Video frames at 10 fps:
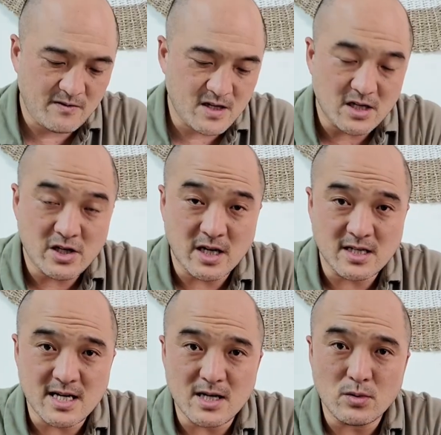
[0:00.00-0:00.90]
if not
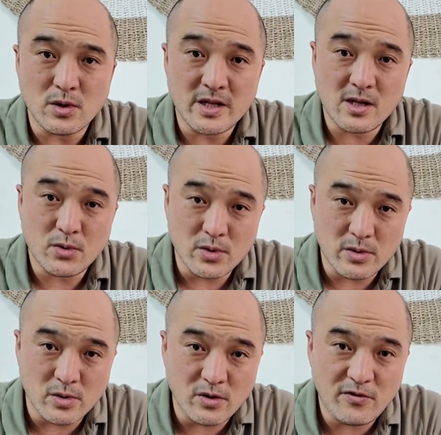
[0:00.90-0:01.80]
checked out, will leak through
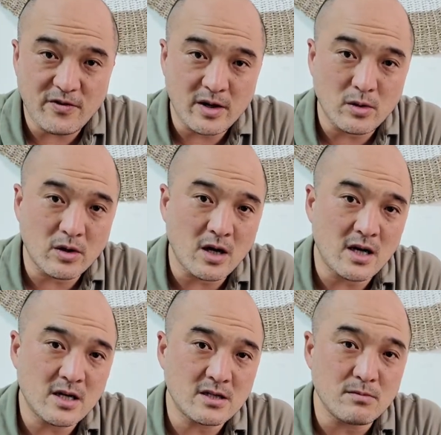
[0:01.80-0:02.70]
the roof and it will
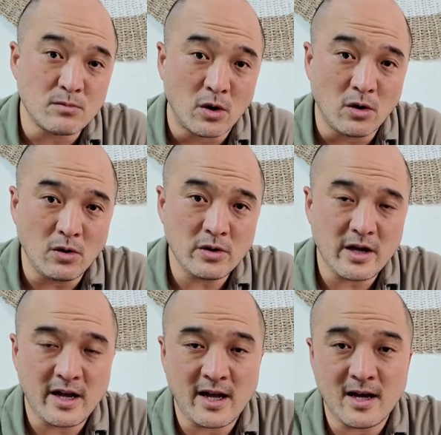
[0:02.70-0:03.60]
cause
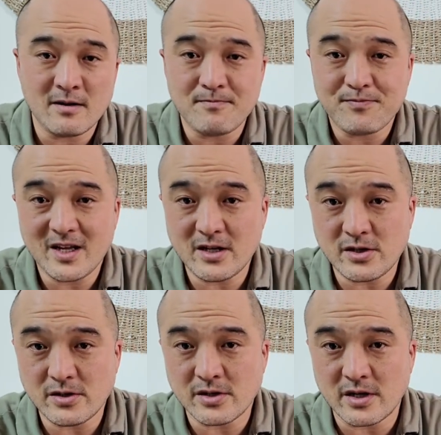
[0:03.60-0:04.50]
mold and
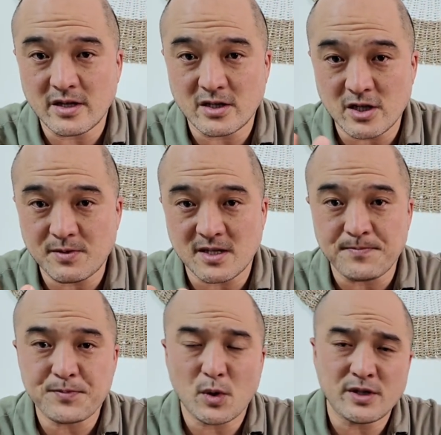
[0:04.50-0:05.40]
issues on the
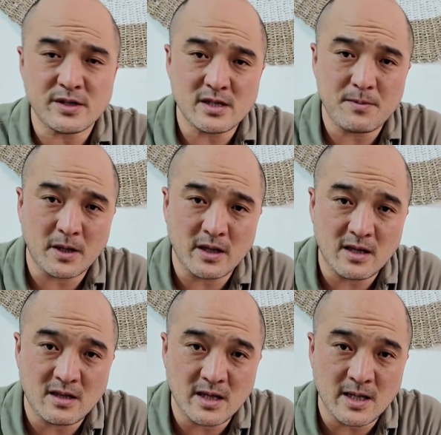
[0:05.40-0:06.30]
gypsum, which is
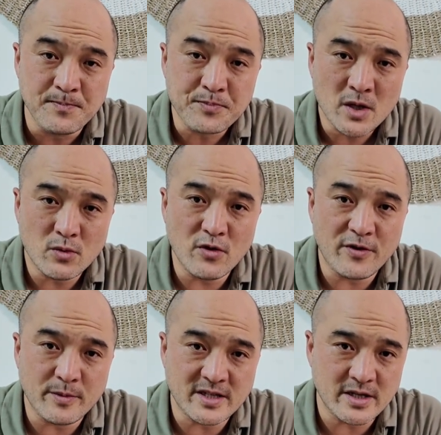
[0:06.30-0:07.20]
typically the
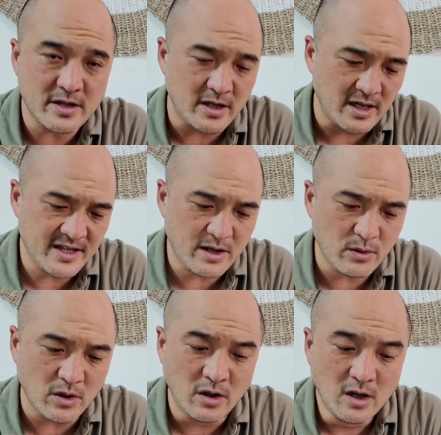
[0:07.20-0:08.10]
roofing material. And that
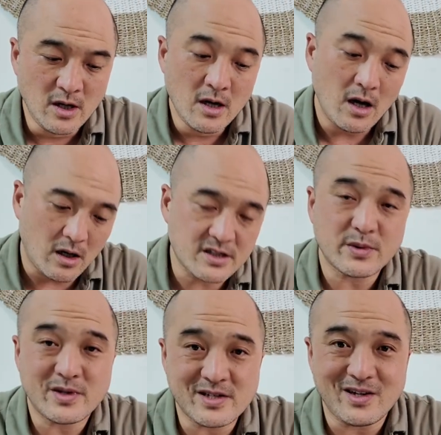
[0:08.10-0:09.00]
will
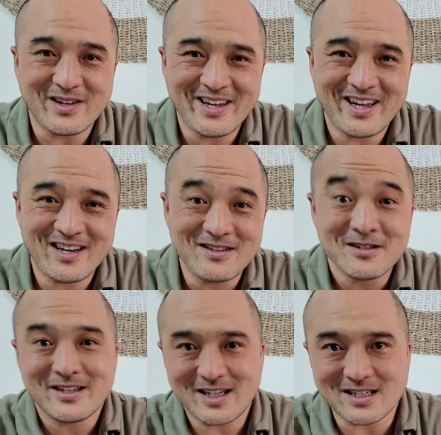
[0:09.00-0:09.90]
also result in
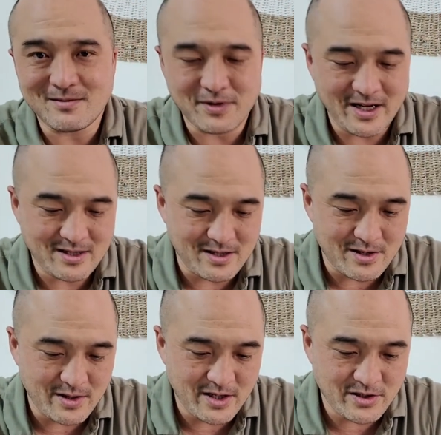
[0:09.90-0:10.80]
guest complaints and
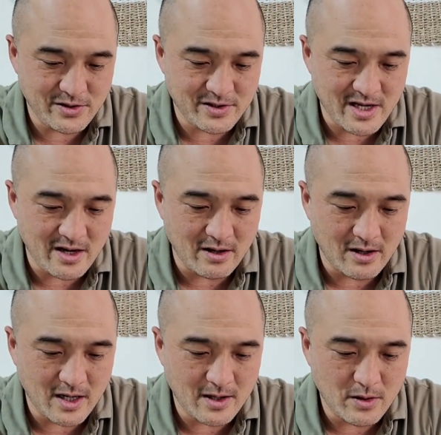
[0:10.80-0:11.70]
other issues that
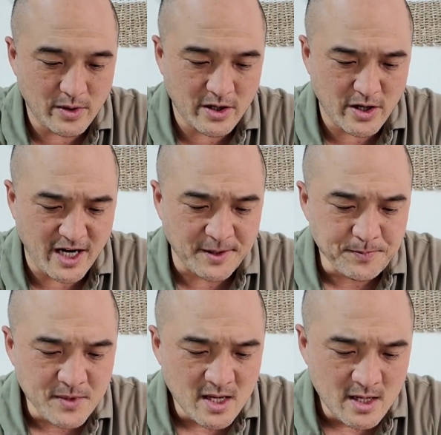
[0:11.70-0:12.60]
are recurring.
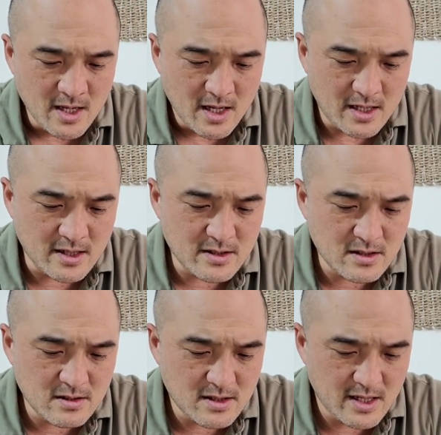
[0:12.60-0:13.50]

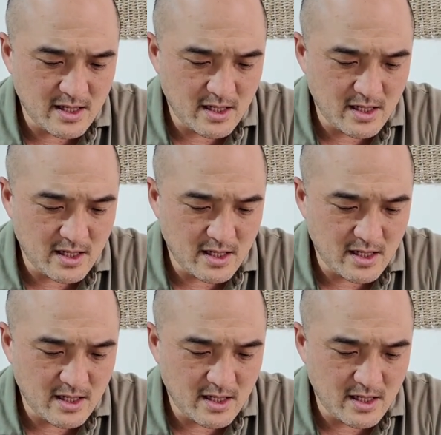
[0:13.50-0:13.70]
Another